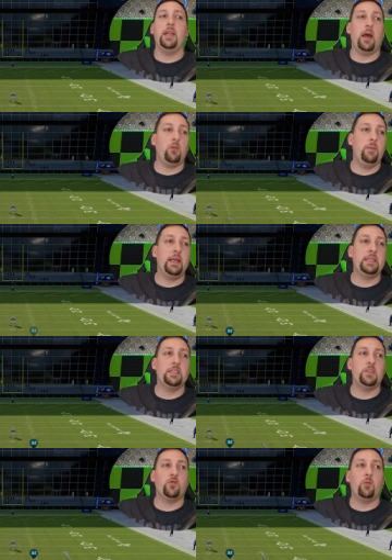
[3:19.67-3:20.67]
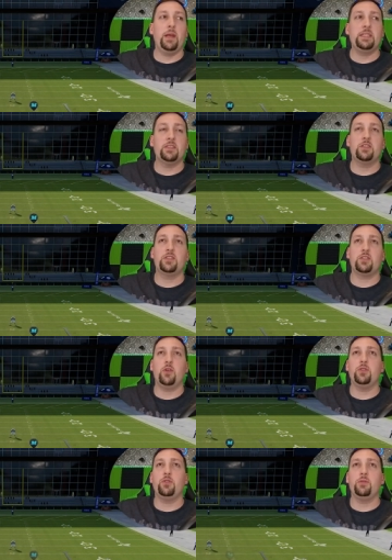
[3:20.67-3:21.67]
Now, what makes this formation so
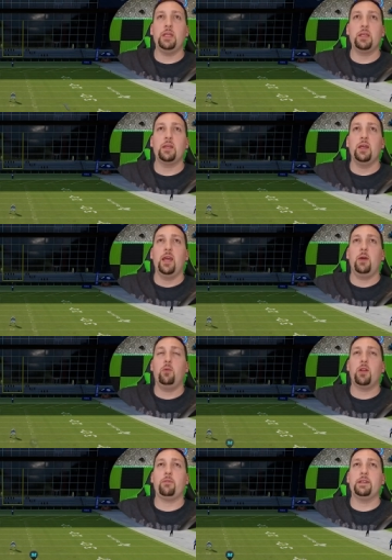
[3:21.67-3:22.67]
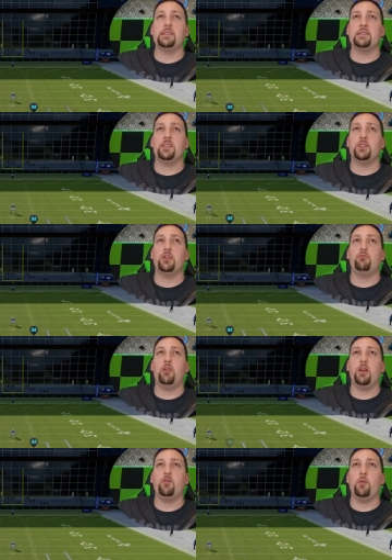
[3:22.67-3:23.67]
unique, and one of the reasons it's such a good
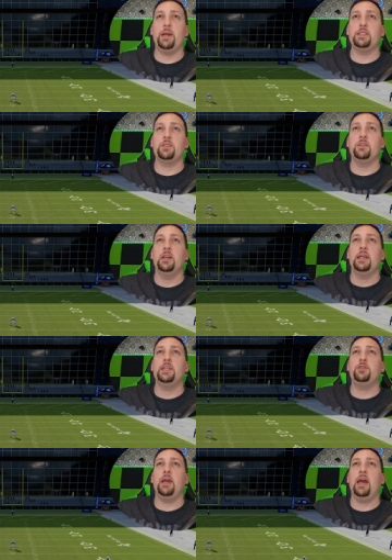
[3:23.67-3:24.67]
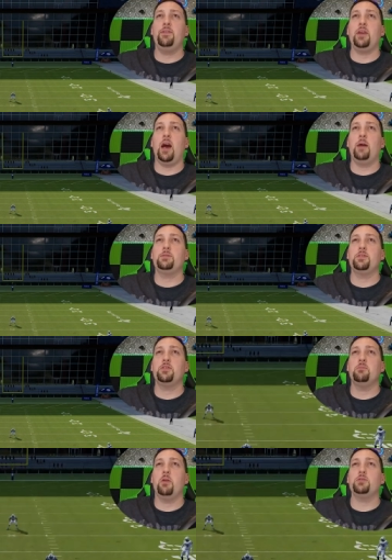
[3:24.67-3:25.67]
running formation, is you have the option
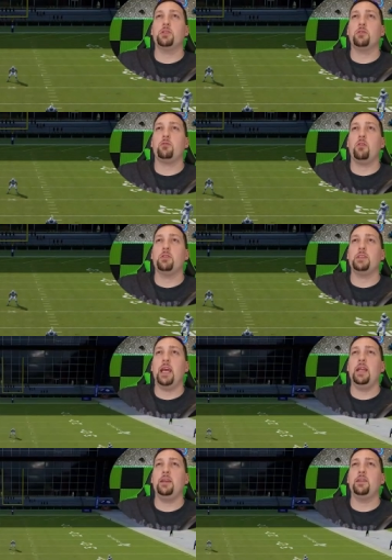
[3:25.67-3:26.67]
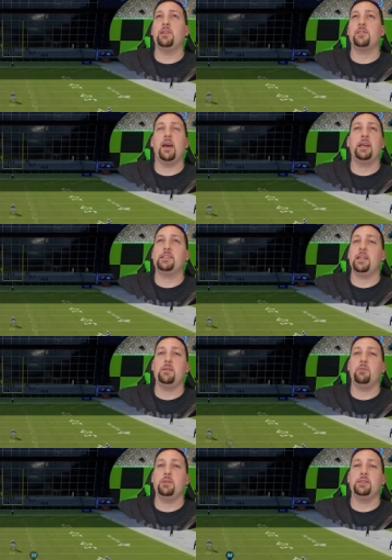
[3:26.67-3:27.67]
to motion across any of these guys at any
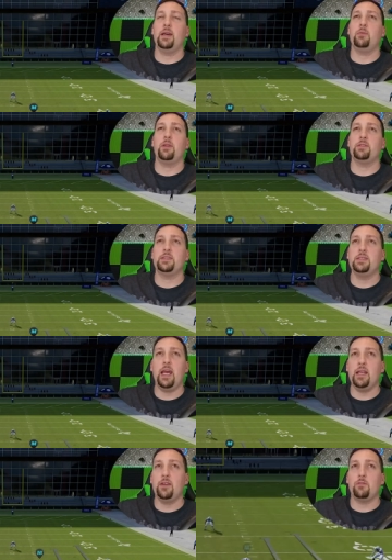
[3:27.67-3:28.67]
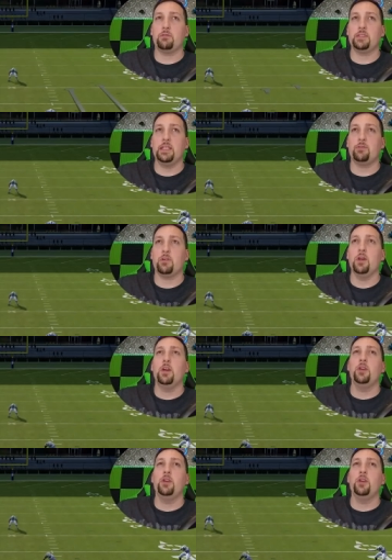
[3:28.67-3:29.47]
point in time, whether it's a tight end or receiver.